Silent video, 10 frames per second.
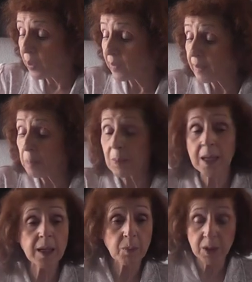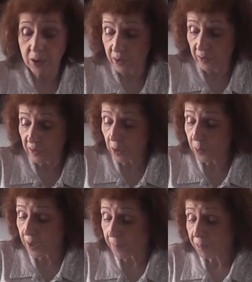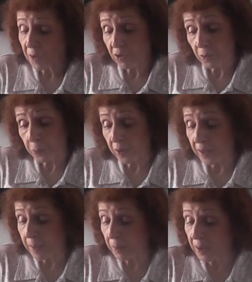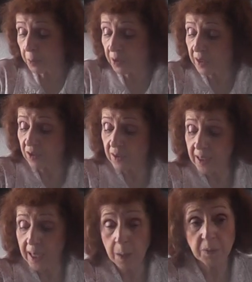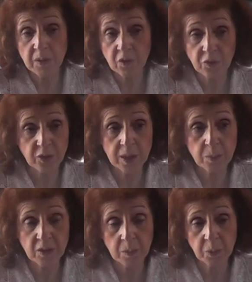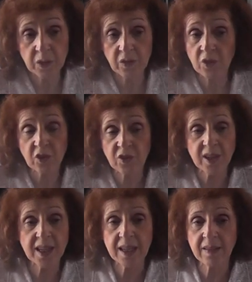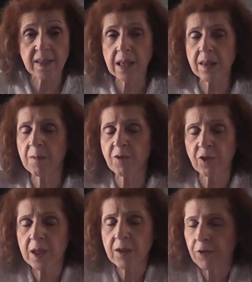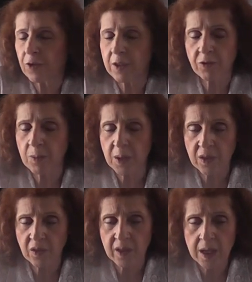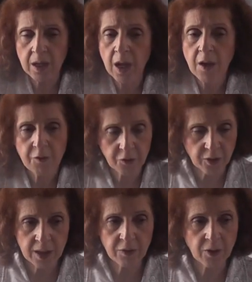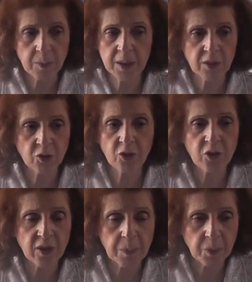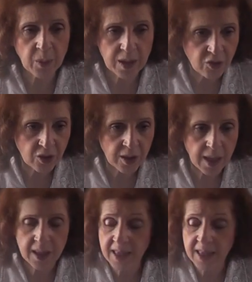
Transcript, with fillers: We see many miracles, don't we? To proclaim liberty to the captives, freedom to the prisoners. Did he set them free, free from their sin, free from eternal separation, that,